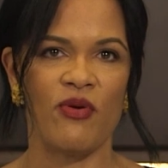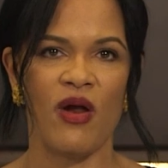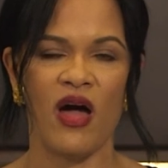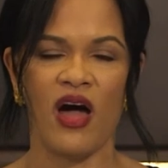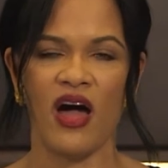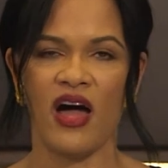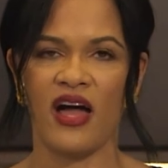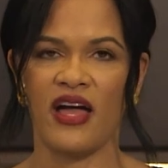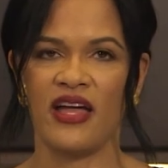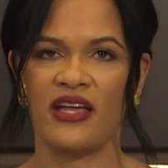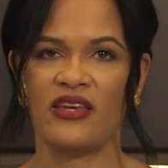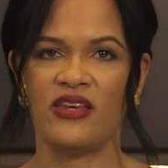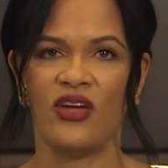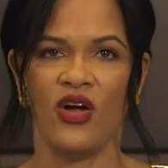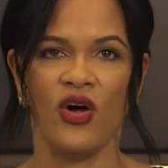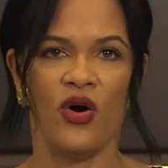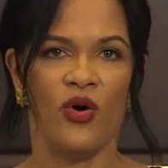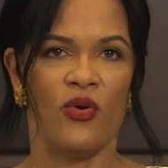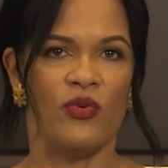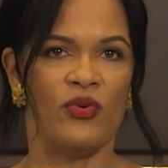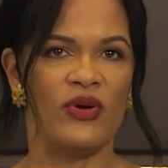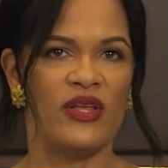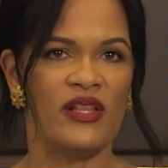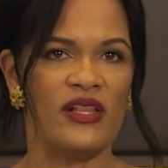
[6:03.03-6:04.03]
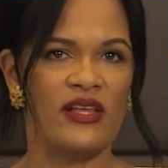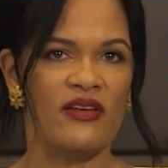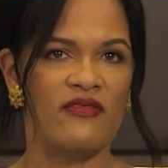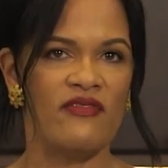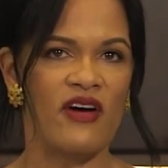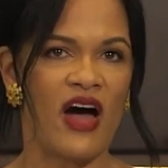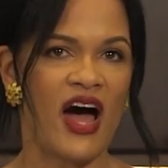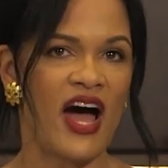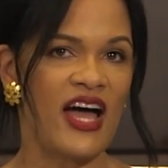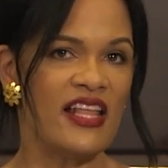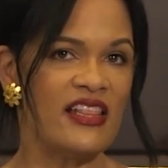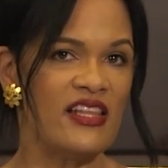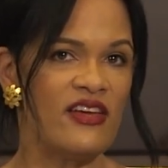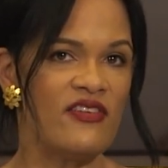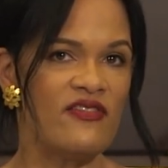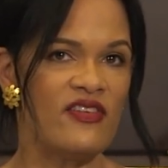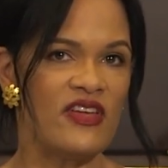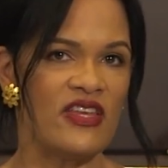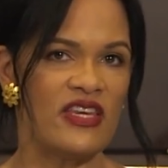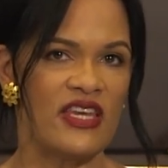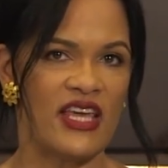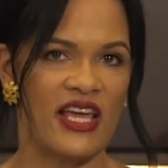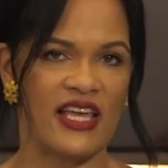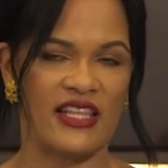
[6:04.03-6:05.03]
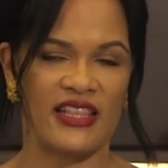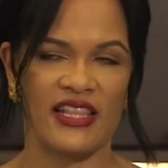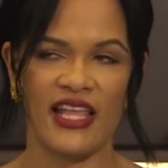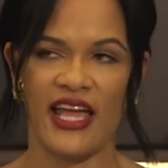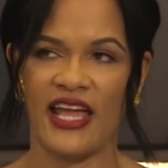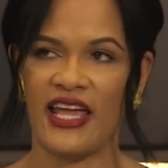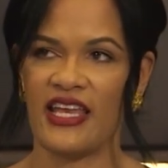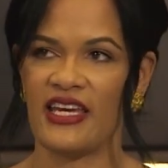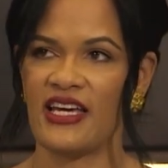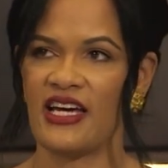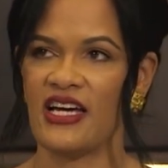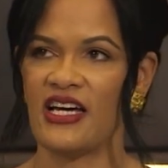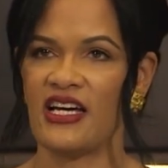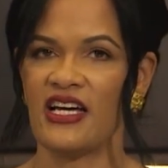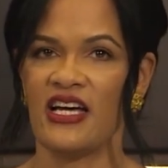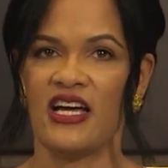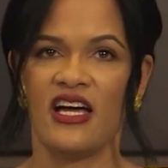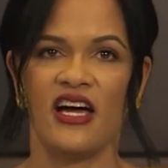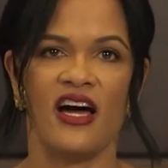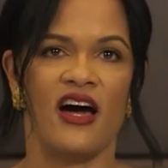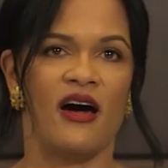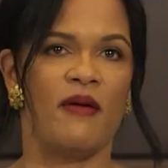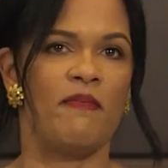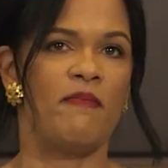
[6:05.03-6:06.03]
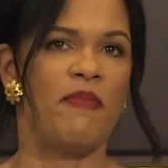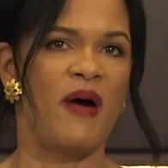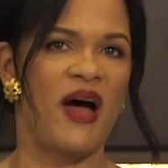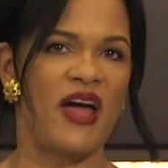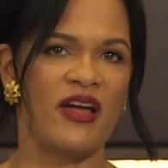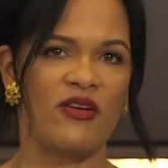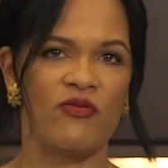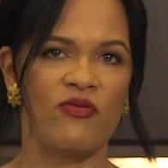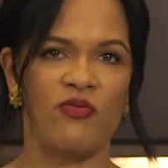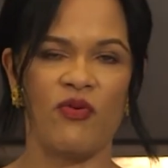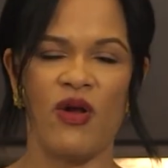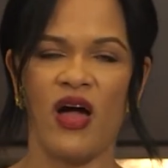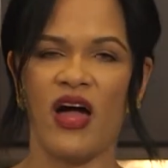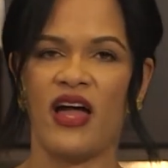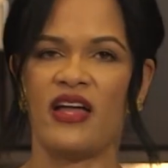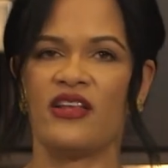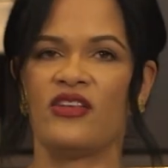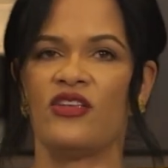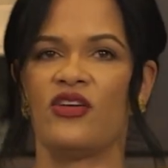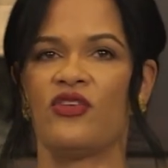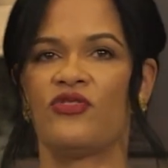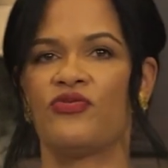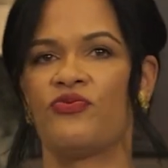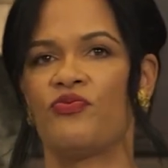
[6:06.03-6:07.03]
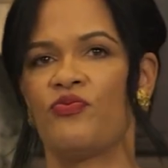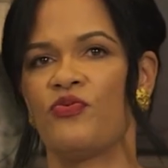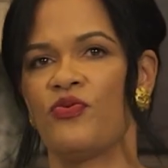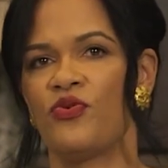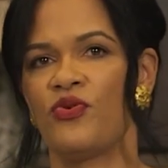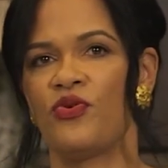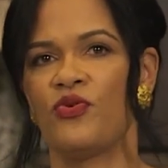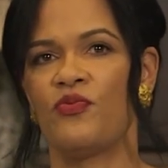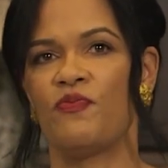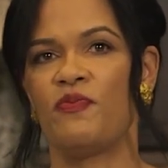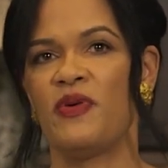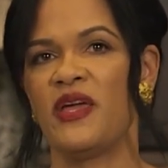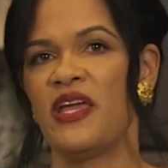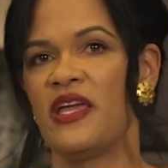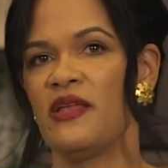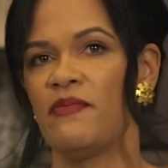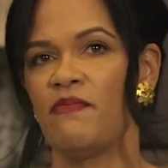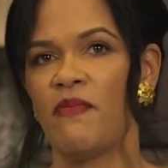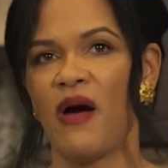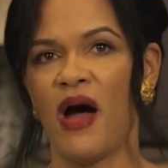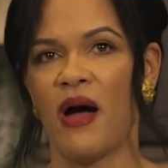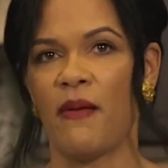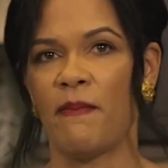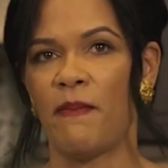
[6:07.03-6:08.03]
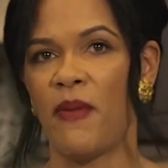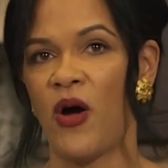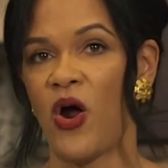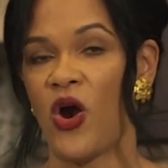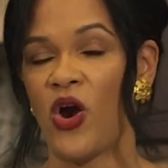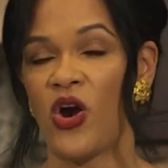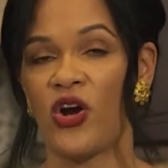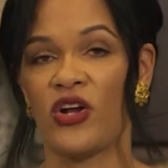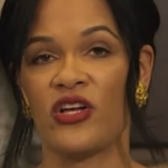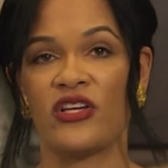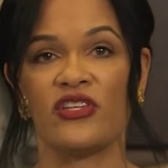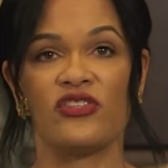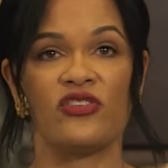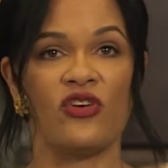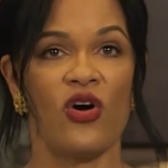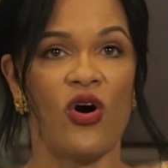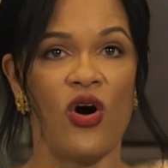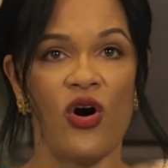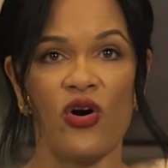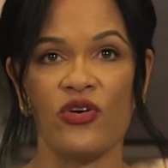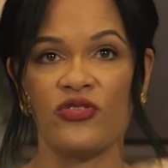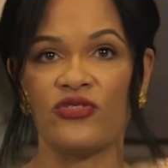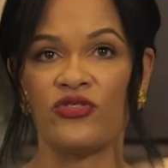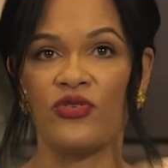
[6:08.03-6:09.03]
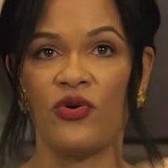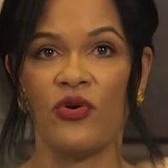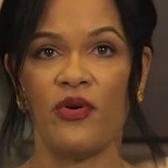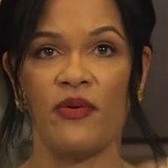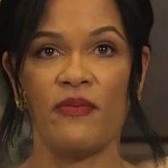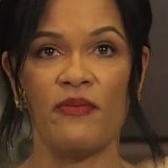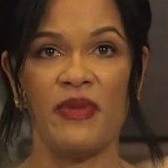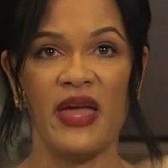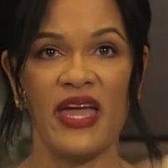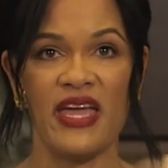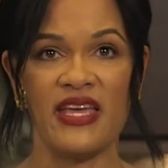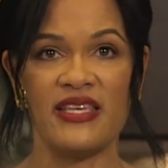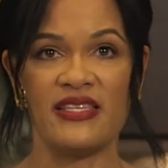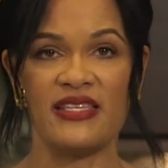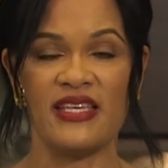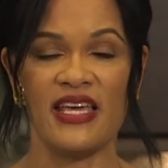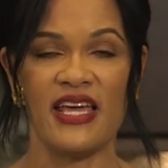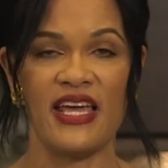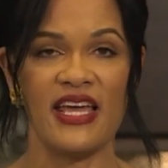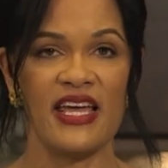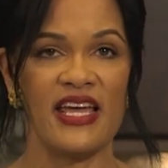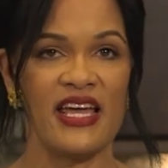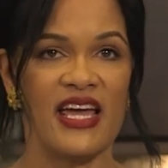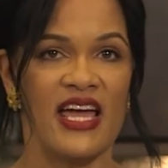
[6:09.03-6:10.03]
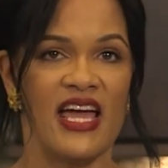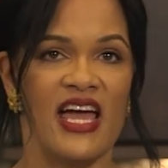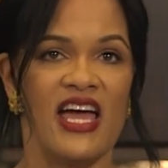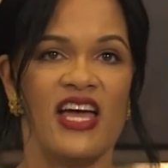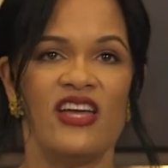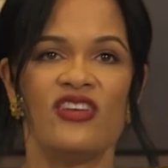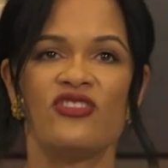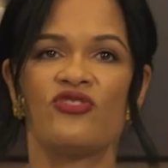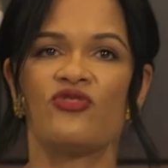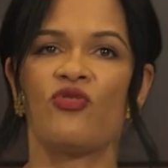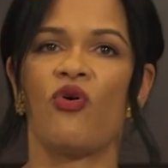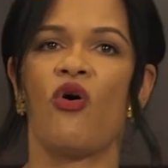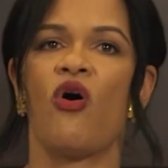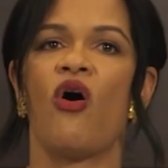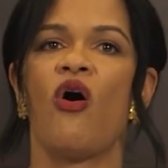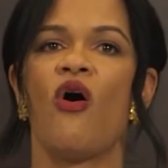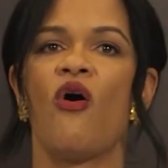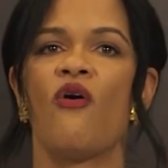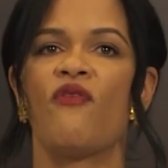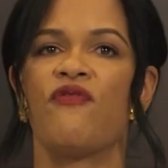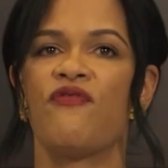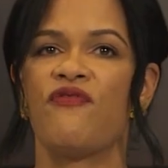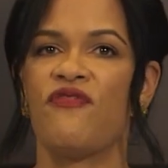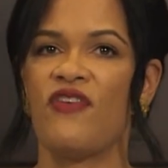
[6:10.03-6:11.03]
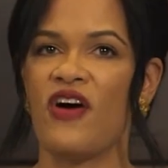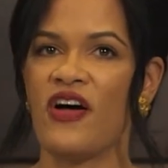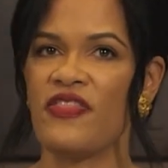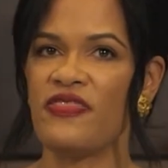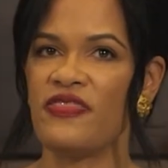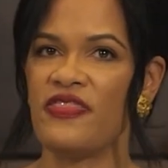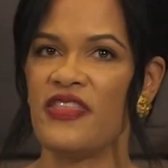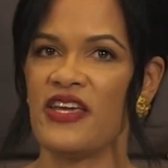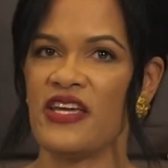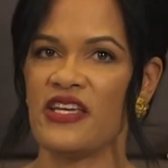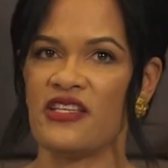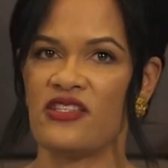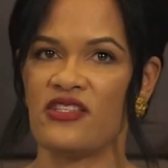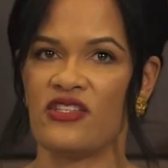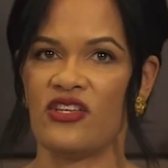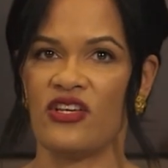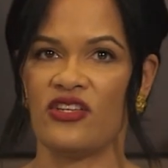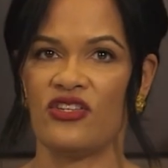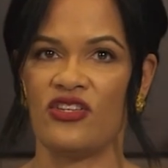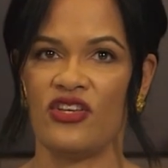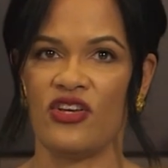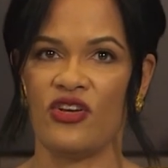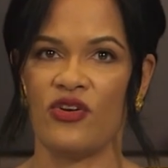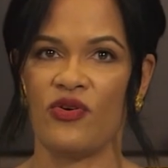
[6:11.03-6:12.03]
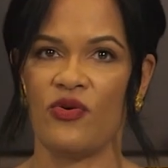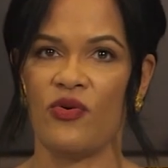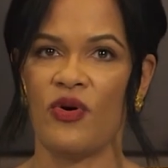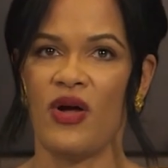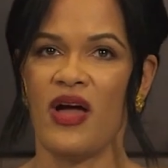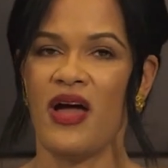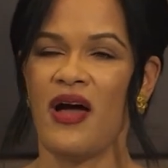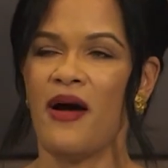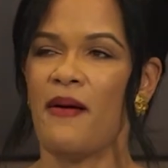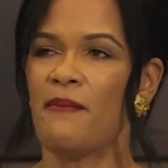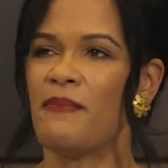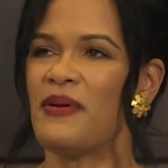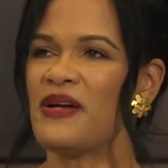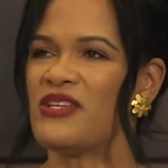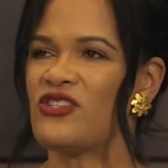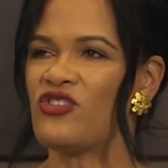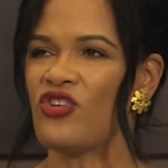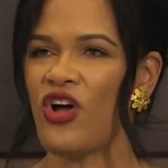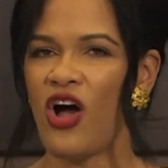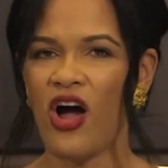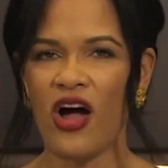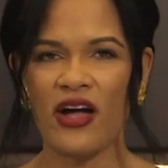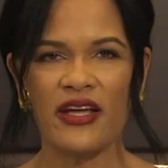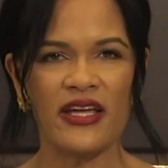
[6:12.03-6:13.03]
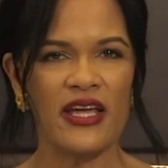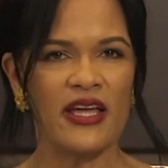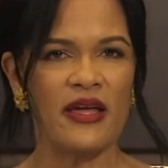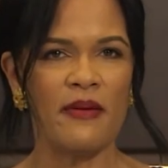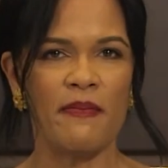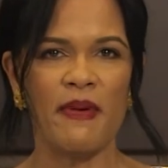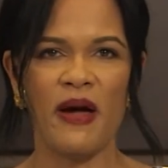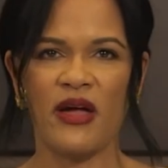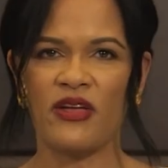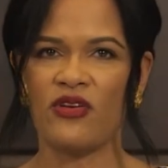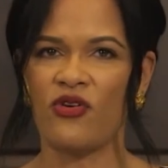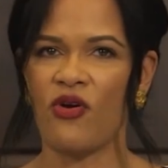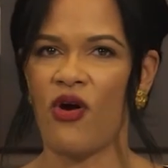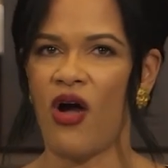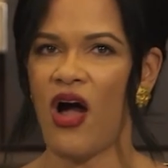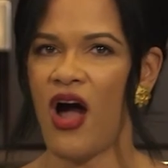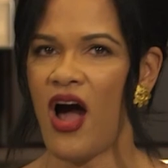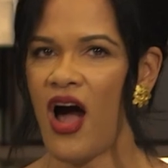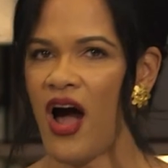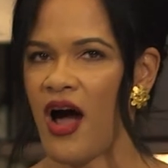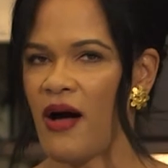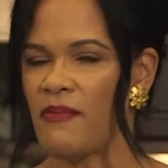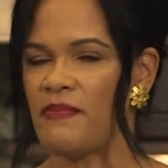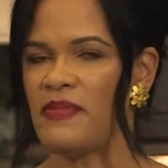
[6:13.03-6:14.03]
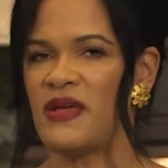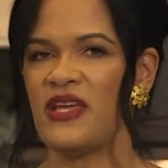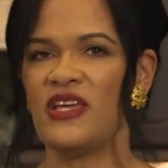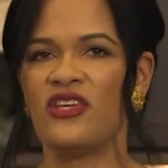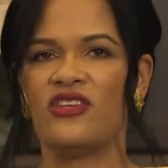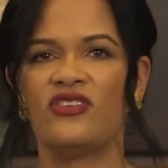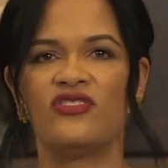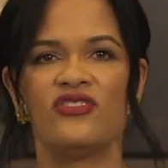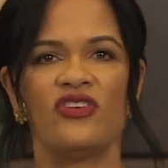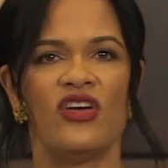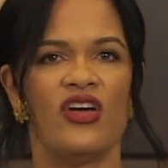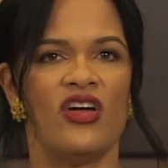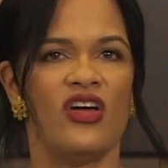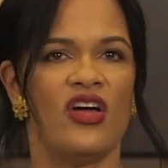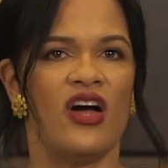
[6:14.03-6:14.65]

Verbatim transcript: ride. We live, I live in Atlanta. A bike ride through Piedmont Park is also amazing. These are all fun things to do. But talking about your hobbies,